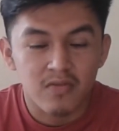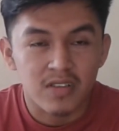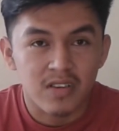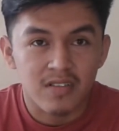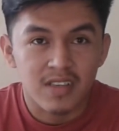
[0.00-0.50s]

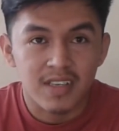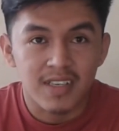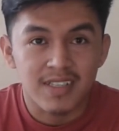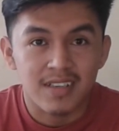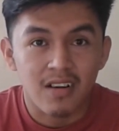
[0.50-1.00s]
resulting
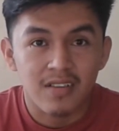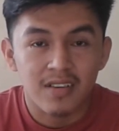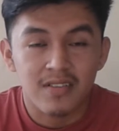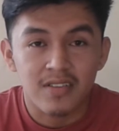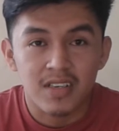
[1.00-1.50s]
in salty
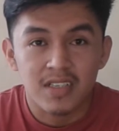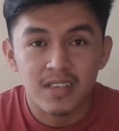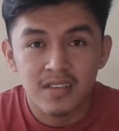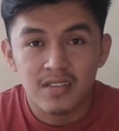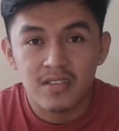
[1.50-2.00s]

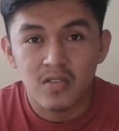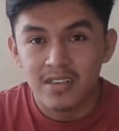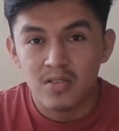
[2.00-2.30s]
conditions